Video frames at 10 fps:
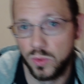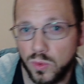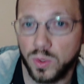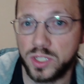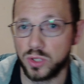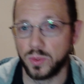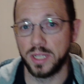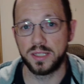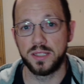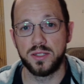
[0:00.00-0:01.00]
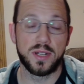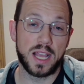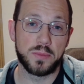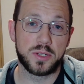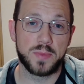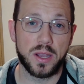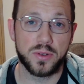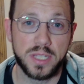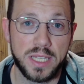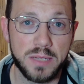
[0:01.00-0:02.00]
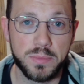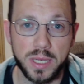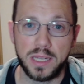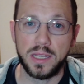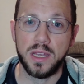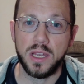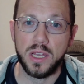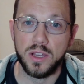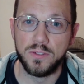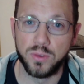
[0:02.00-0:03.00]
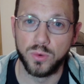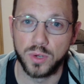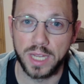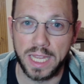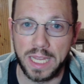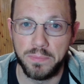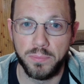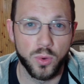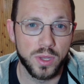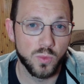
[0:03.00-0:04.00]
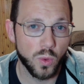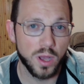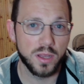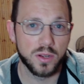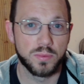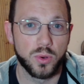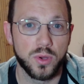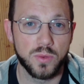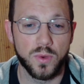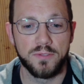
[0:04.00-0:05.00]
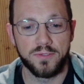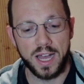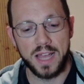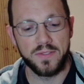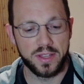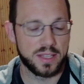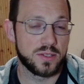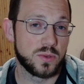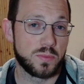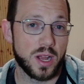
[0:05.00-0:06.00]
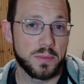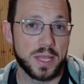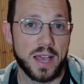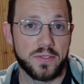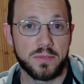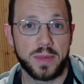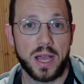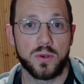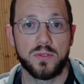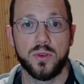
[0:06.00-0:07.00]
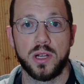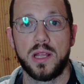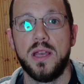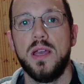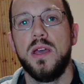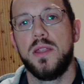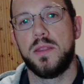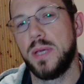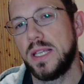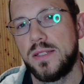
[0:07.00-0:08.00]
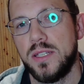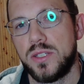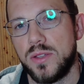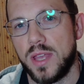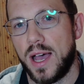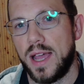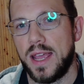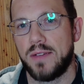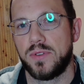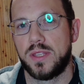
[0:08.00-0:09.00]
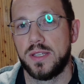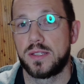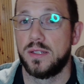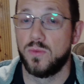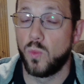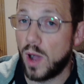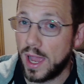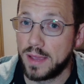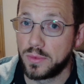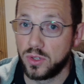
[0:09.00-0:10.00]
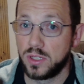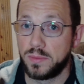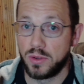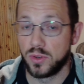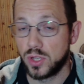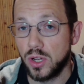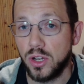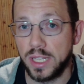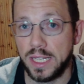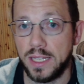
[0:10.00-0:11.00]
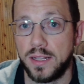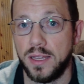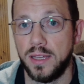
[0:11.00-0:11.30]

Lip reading: what you're welding to and how much power you need. But for a 0.1 or 0.15, I think this would probably have enough power for it. The biggest issue that I have with this, and why I'm going to be returning it,